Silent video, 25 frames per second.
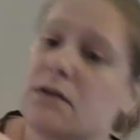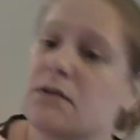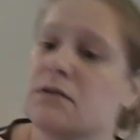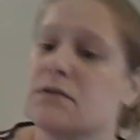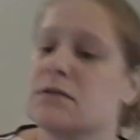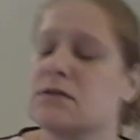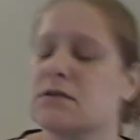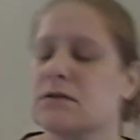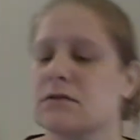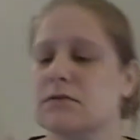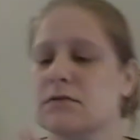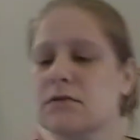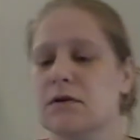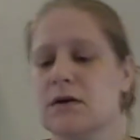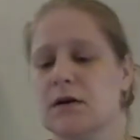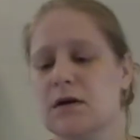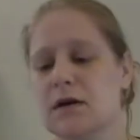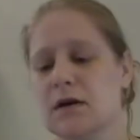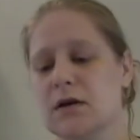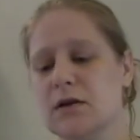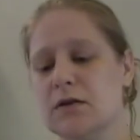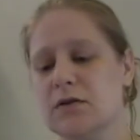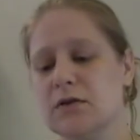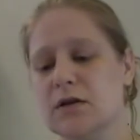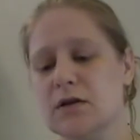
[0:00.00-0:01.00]
So,
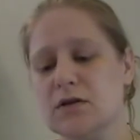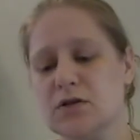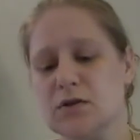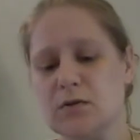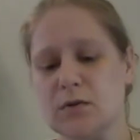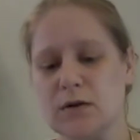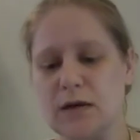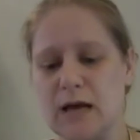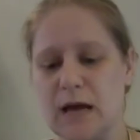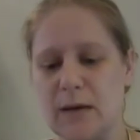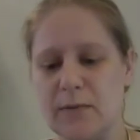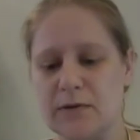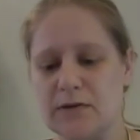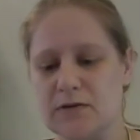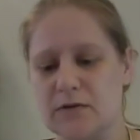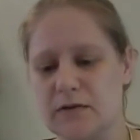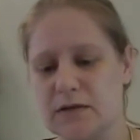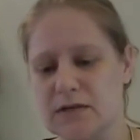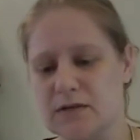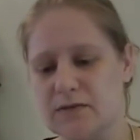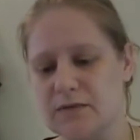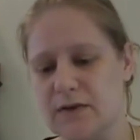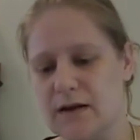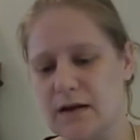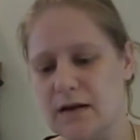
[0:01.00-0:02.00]
not sure what happened to
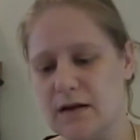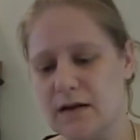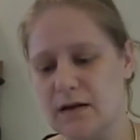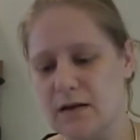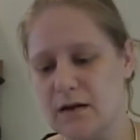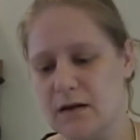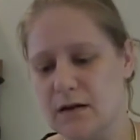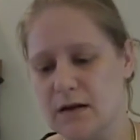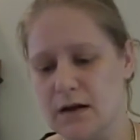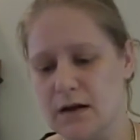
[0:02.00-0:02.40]
this fella.